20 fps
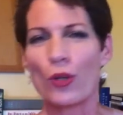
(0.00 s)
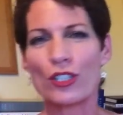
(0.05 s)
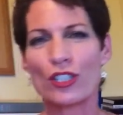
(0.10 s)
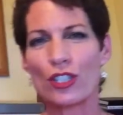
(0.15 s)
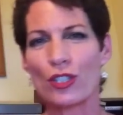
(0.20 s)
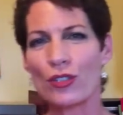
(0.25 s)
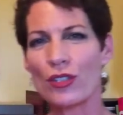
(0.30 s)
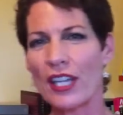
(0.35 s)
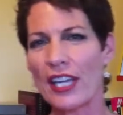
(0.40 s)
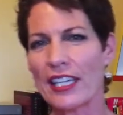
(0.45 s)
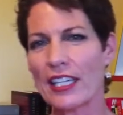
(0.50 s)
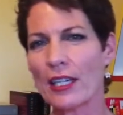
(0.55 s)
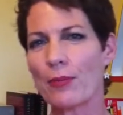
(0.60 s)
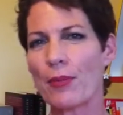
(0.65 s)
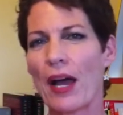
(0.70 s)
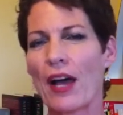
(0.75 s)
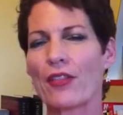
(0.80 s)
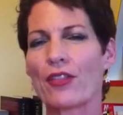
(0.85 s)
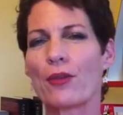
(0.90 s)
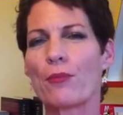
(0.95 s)
What's unique
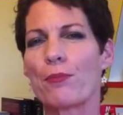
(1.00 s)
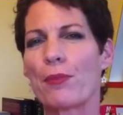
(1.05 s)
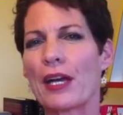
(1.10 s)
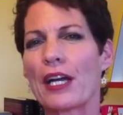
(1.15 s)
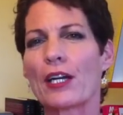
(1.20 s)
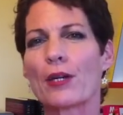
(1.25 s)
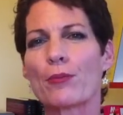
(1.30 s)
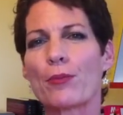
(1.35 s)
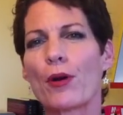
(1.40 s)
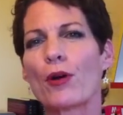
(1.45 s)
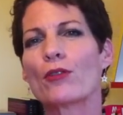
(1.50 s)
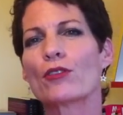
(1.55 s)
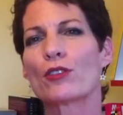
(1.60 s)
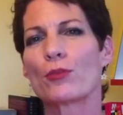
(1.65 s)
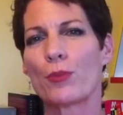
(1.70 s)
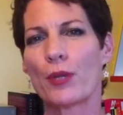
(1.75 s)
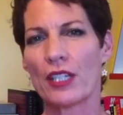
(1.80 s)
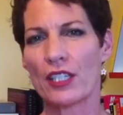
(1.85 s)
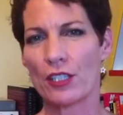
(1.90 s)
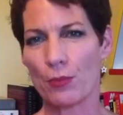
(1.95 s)
about the bare
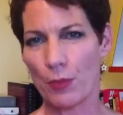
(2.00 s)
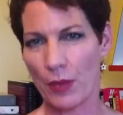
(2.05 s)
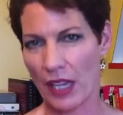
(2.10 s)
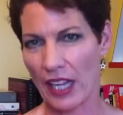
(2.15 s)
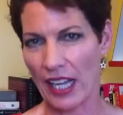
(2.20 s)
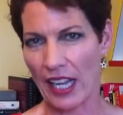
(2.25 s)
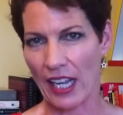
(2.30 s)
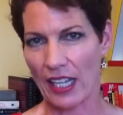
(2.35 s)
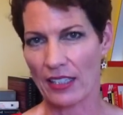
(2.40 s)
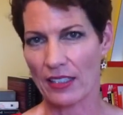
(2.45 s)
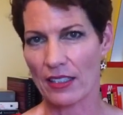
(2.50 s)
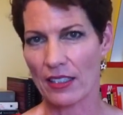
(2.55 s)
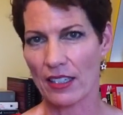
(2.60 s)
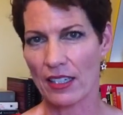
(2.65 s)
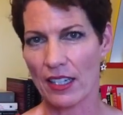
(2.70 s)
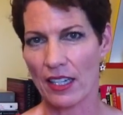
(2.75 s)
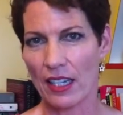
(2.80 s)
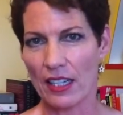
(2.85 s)
bones biz plan,